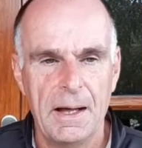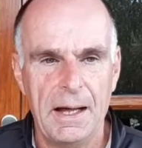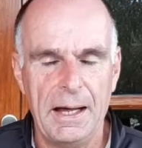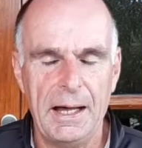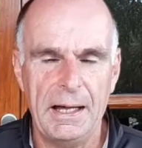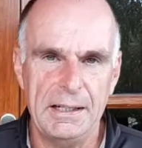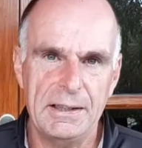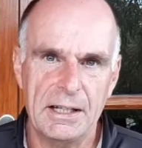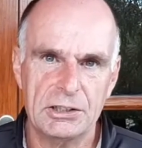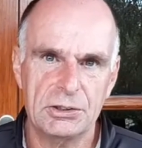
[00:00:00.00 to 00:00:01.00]
and in
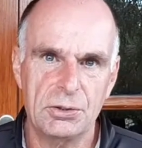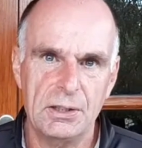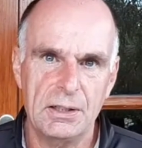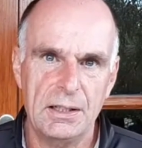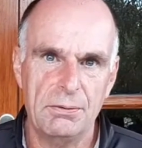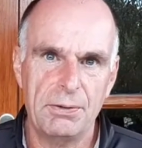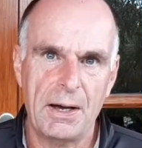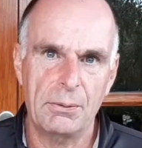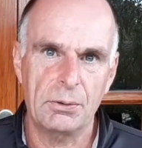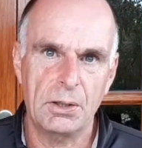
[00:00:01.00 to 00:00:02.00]
that study he
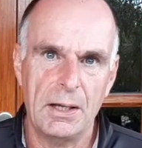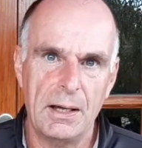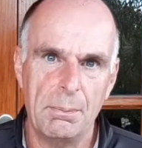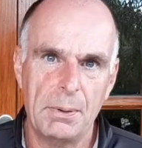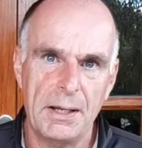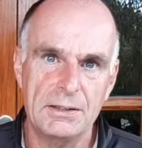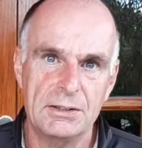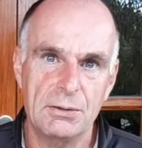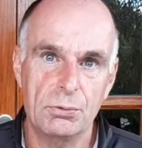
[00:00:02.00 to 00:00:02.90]
found places in